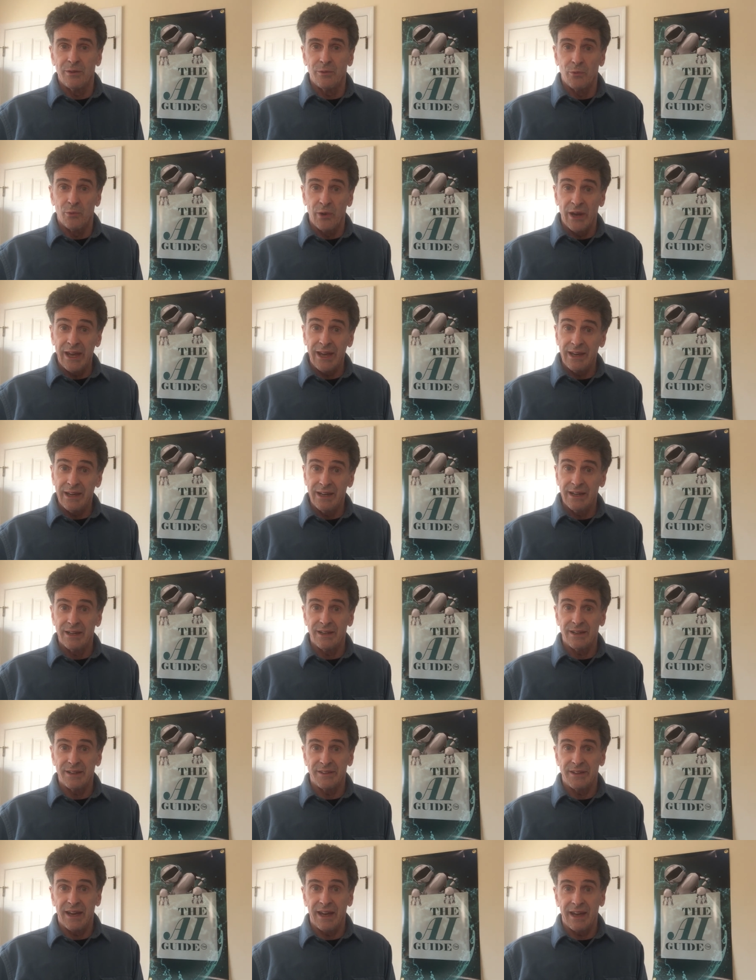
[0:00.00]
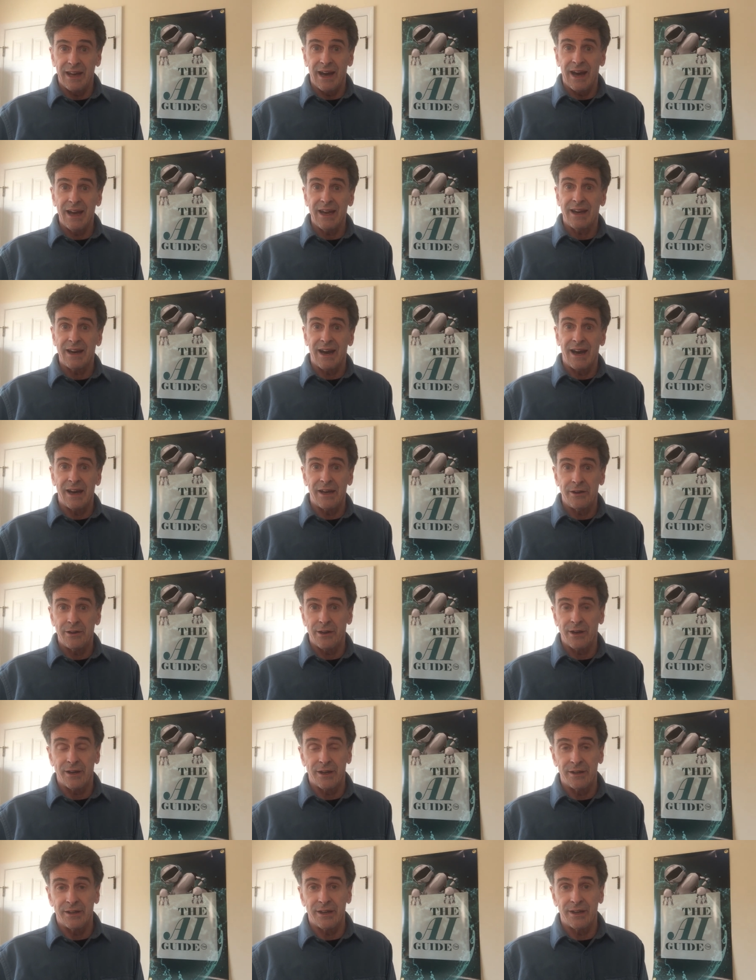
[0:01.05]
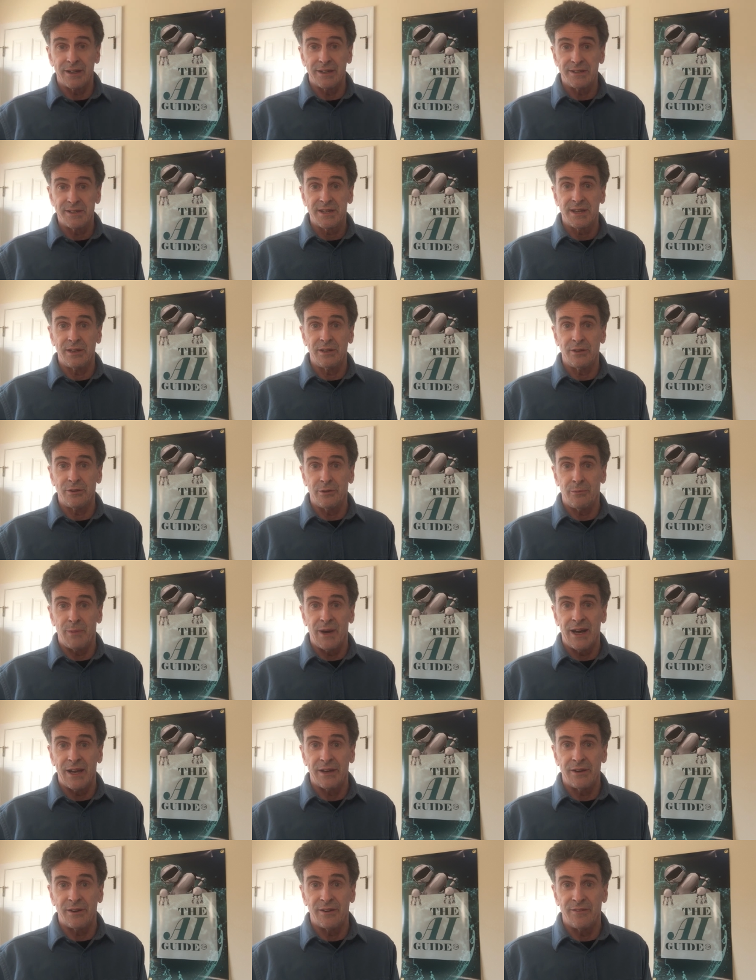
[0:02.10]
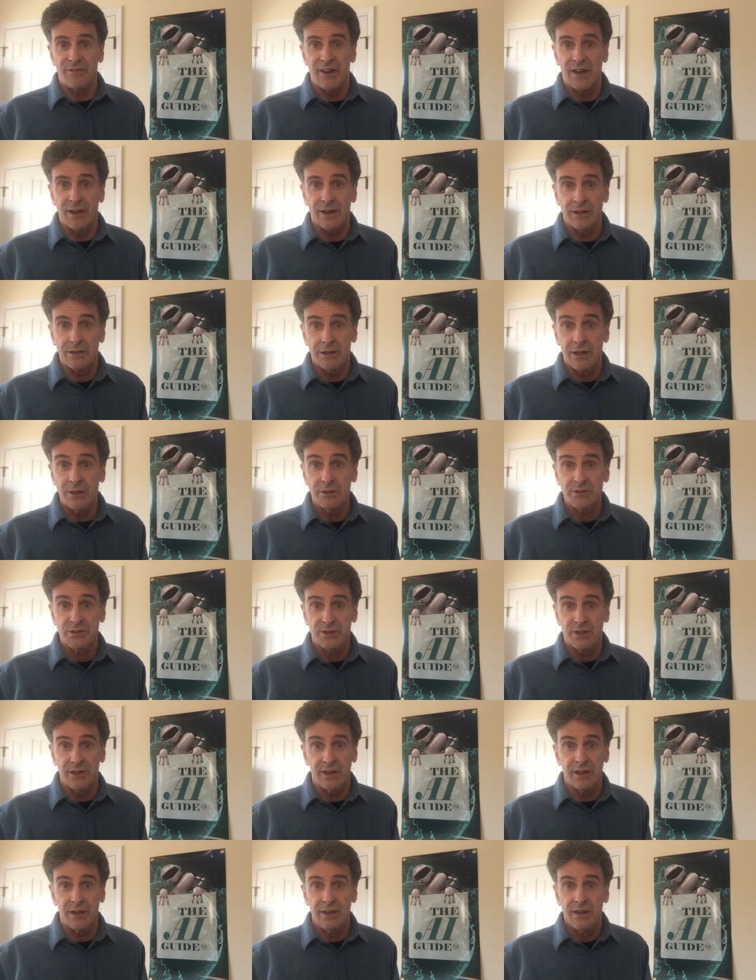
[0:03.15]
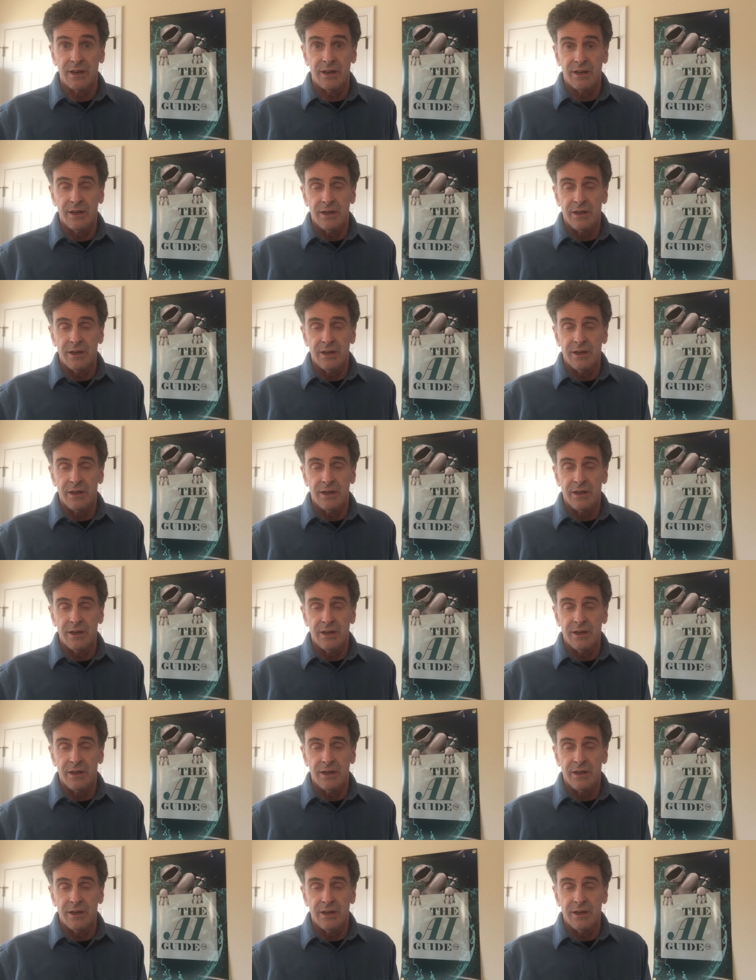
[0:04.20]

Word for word: we here at the AI Guide are going to continue to monitor very closely